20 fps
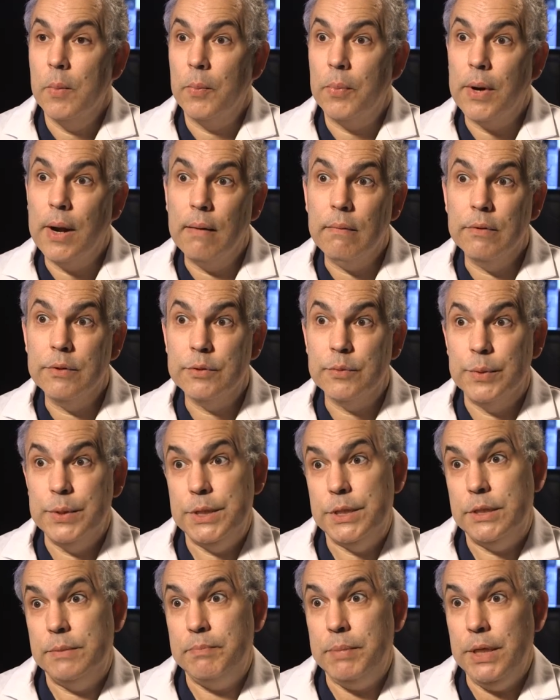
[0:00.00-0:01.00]
problems with
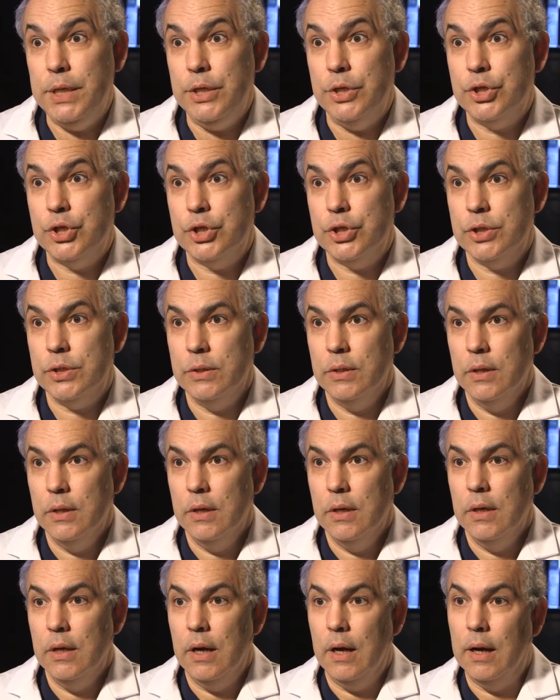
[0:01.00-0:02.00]
speech,
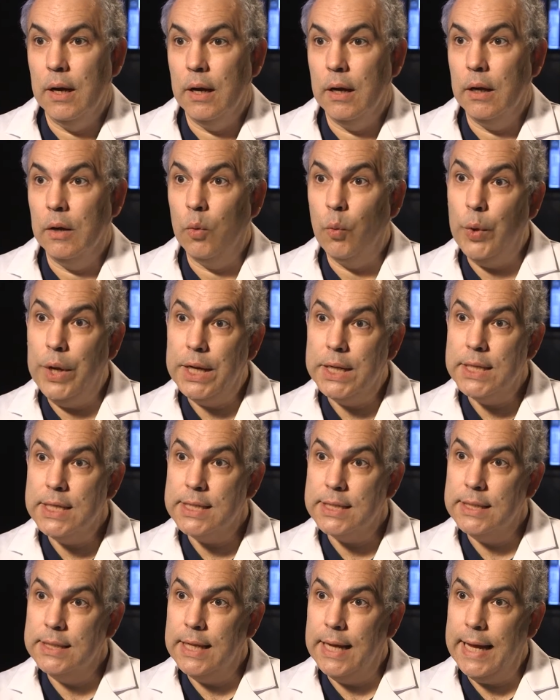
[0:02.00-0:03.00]

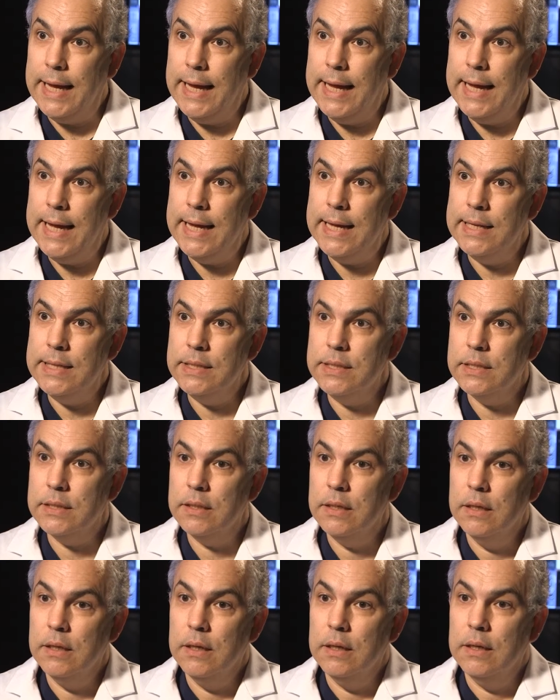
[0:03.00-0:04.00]
weakness in the hand,
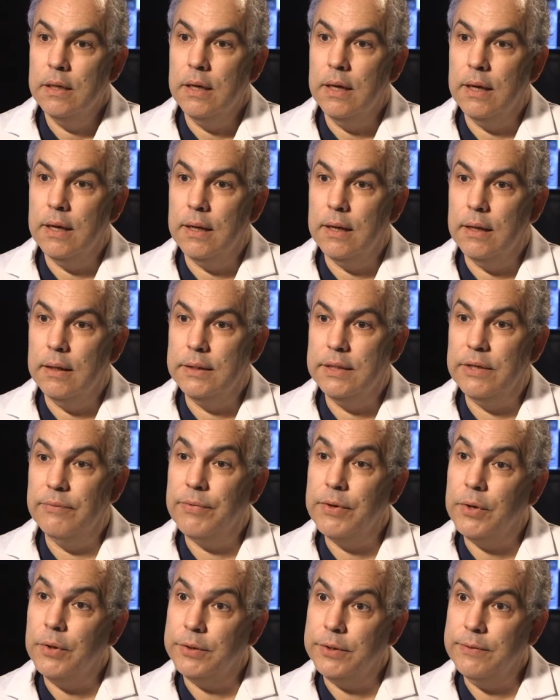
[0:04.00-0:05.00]

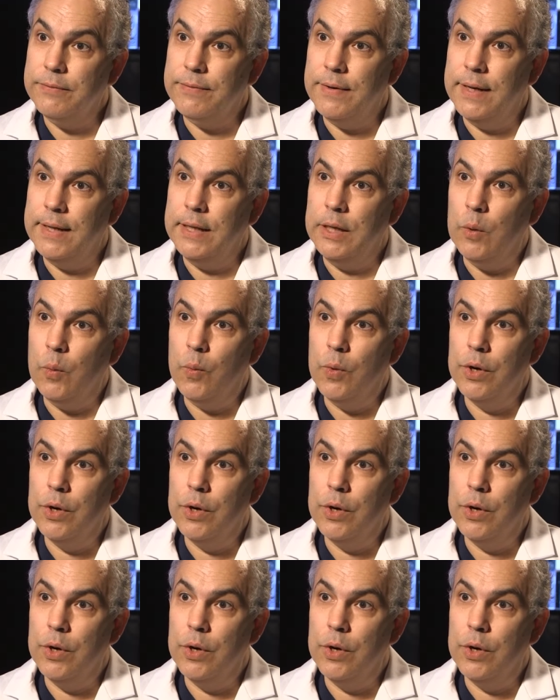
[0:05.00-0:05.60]
difficulty finding